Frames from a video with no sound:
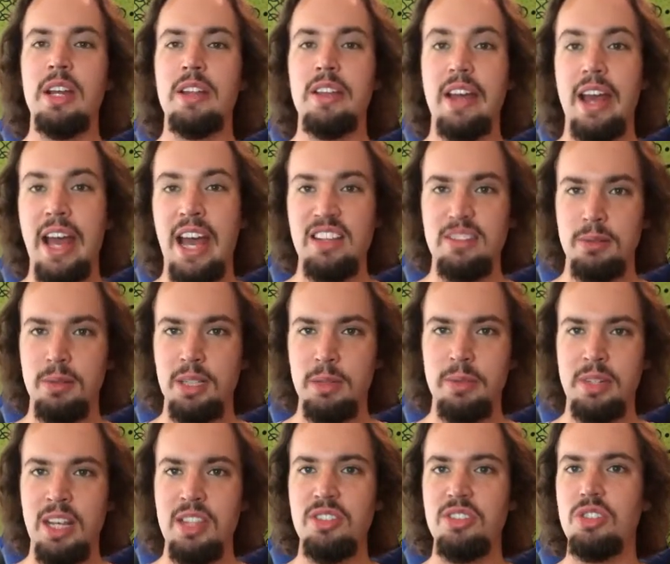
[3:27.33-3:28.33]
There has to be
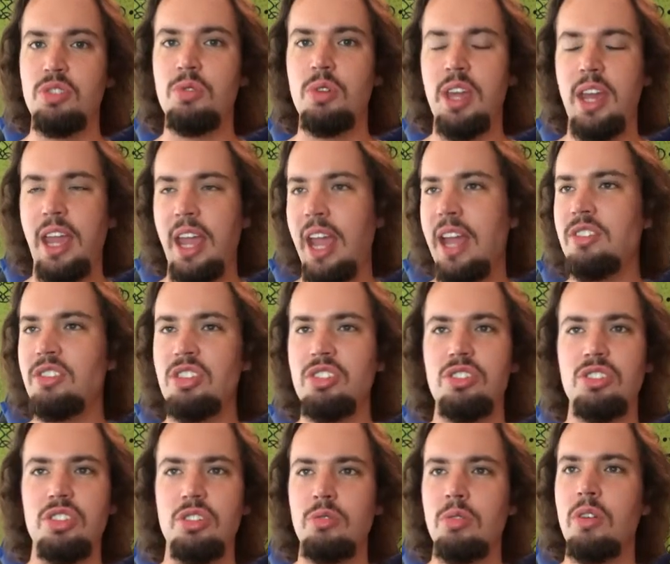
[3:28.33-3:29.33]
limitations. You can't
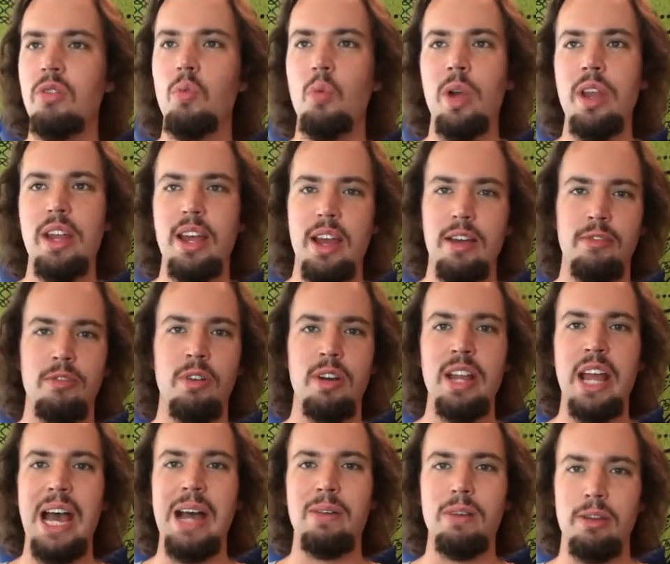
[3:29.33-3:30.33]
just do it whenever
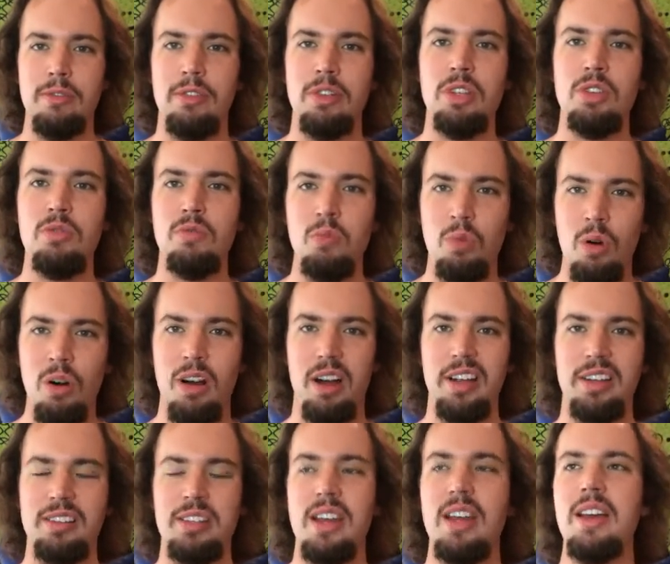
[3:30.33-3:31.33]
and however you
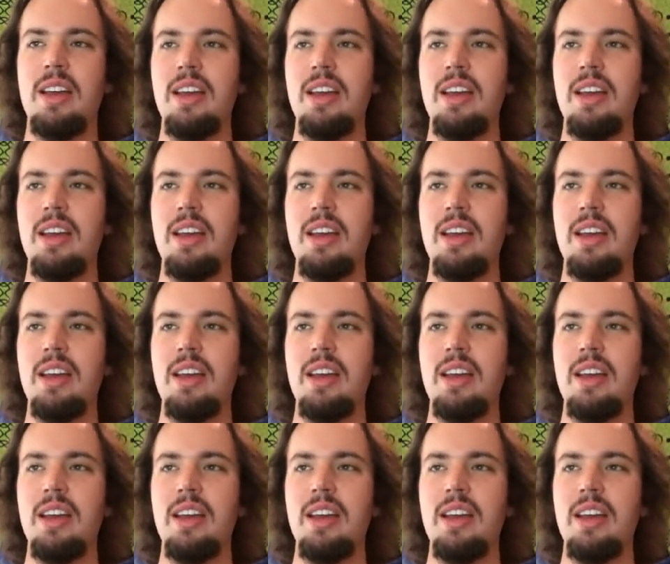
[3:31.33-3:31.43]
want.